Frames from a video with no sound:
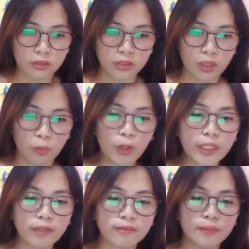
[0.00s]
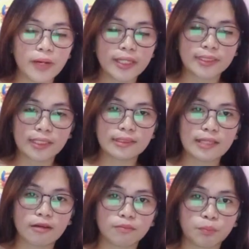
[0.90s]
So one of the best
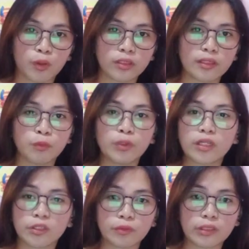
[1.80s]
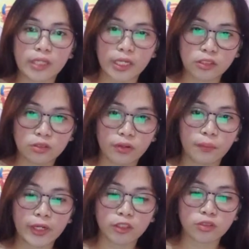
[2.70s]
example that we can relate to the
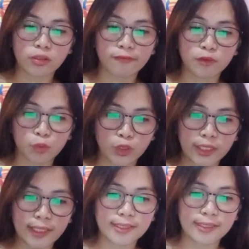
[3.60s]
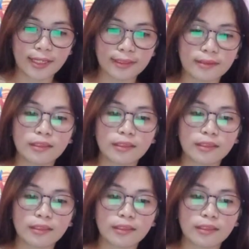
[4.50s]
Microsoft Word is that the